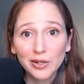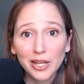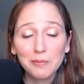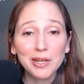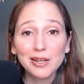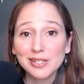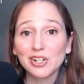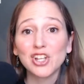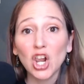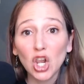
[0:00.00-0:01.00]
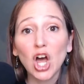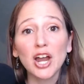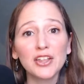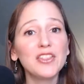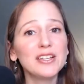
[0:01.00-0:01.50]
Okay? Because there's a
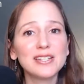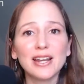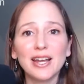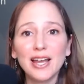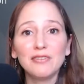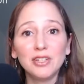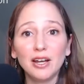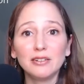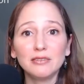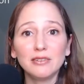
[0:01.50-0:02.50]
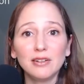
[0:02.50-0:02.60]
lot of things that I have done